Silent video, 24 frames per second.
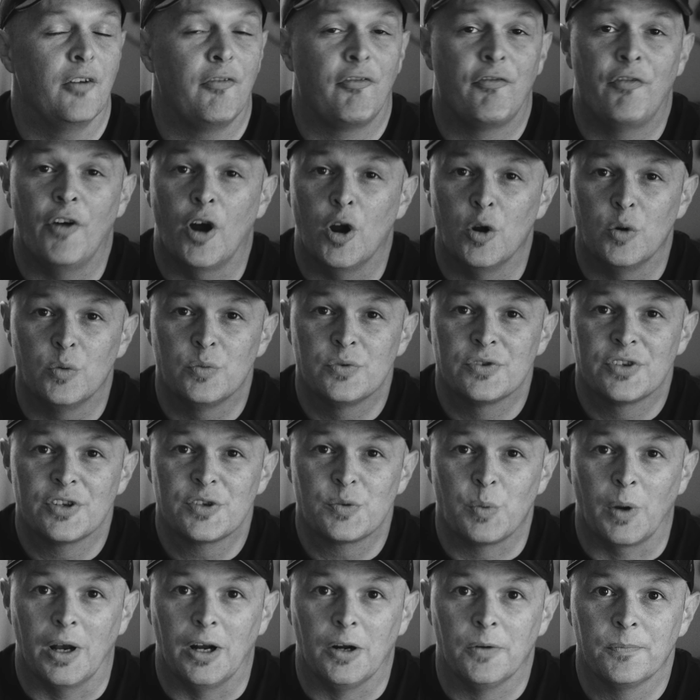phones as
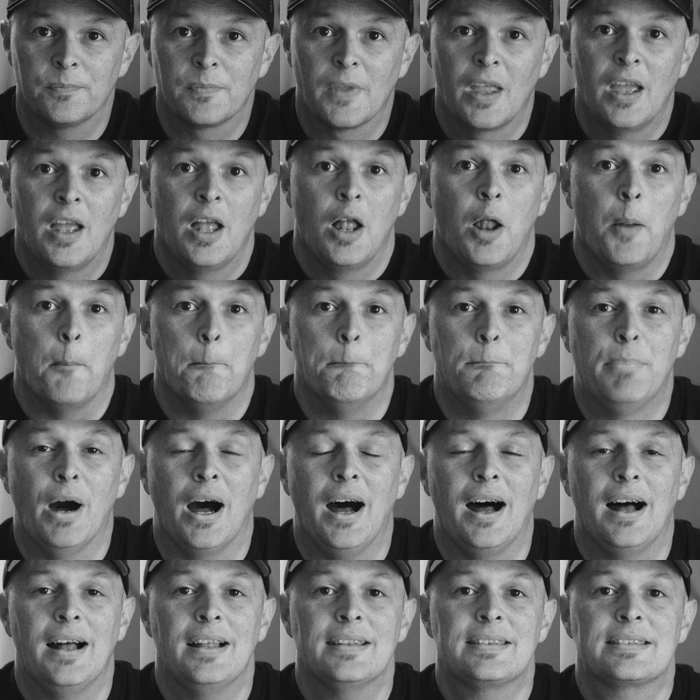well,
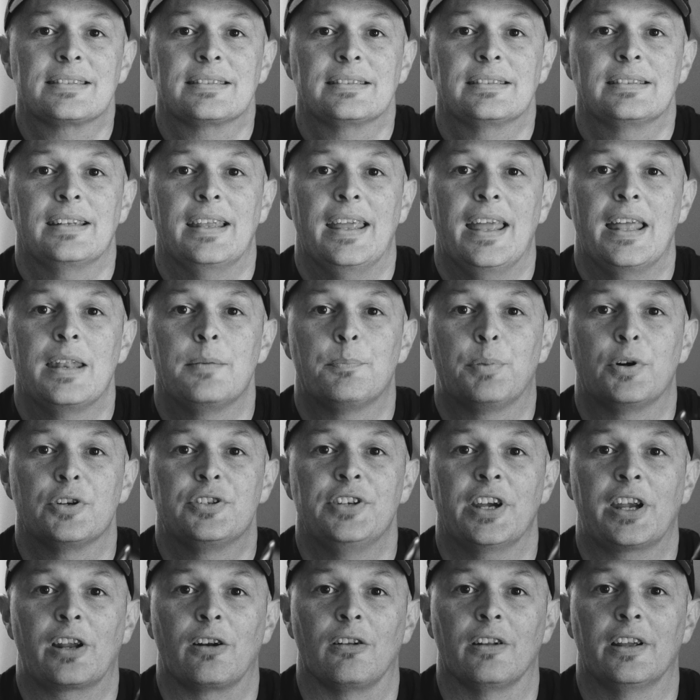but in
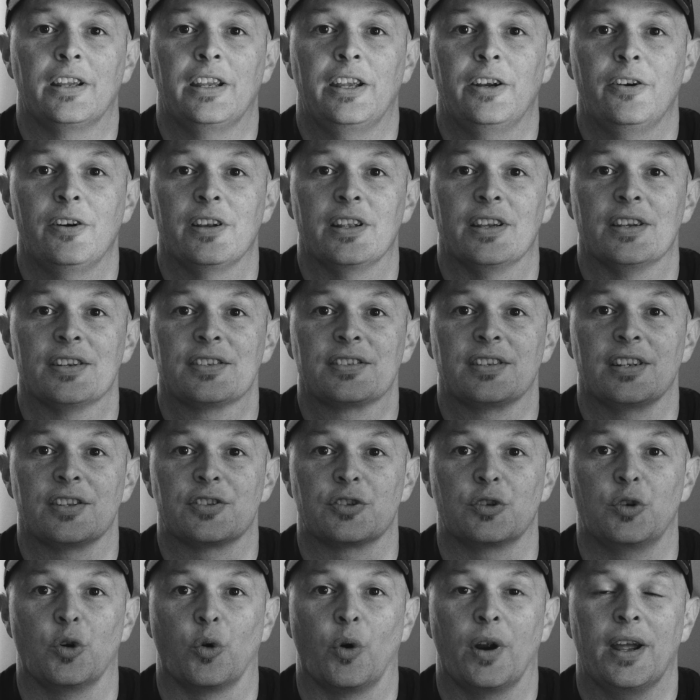particular, here it is. It's
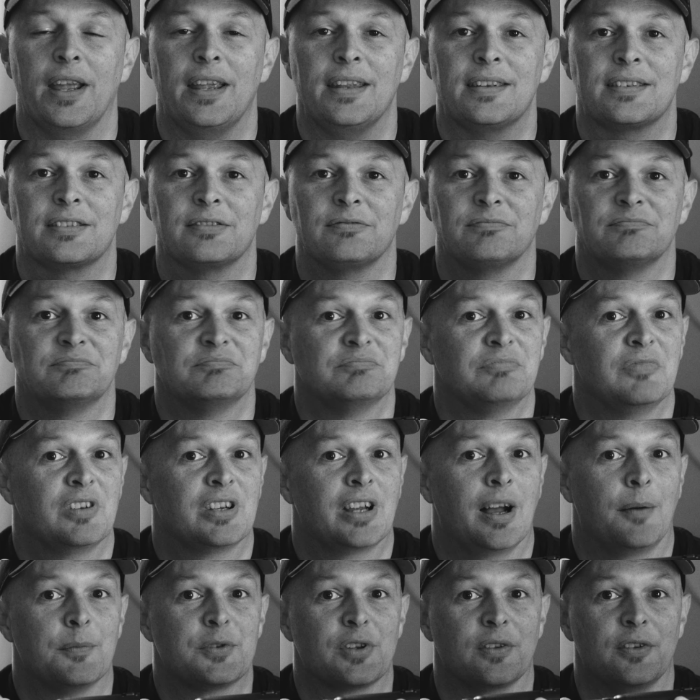great.
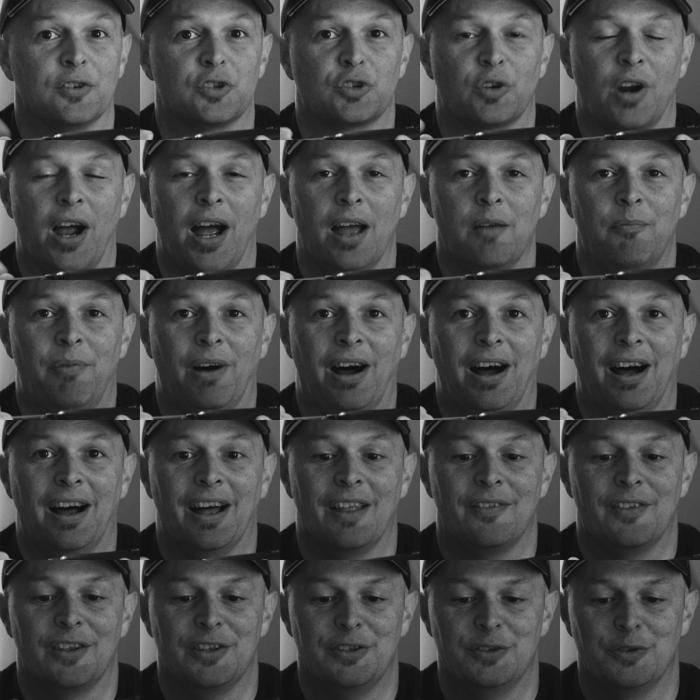Comes with a tripod
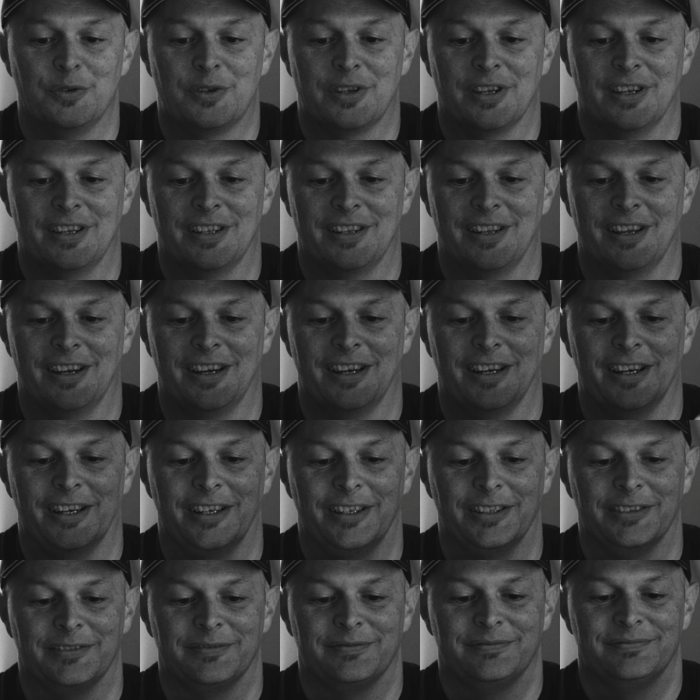that you can,
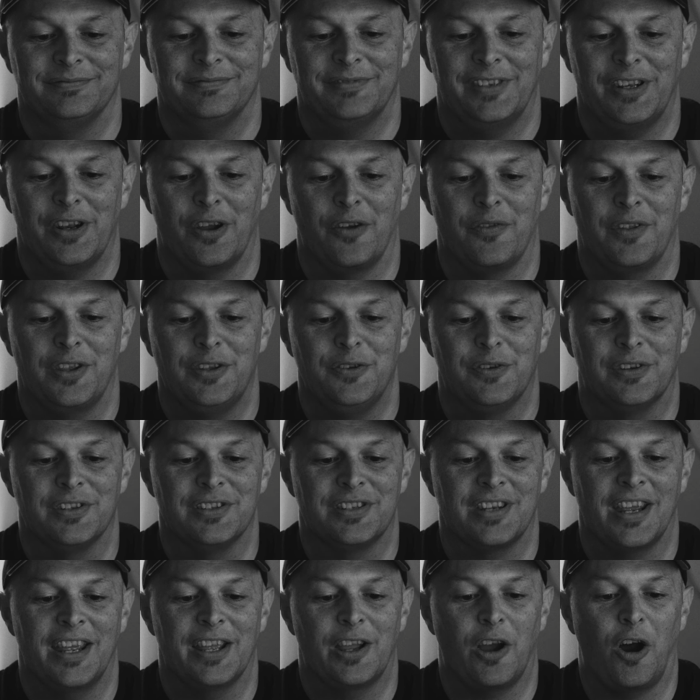that you can
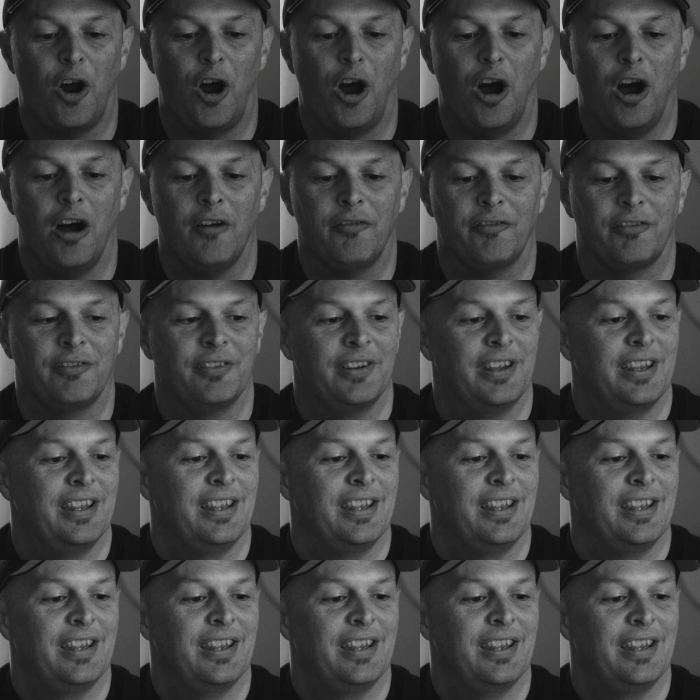take off.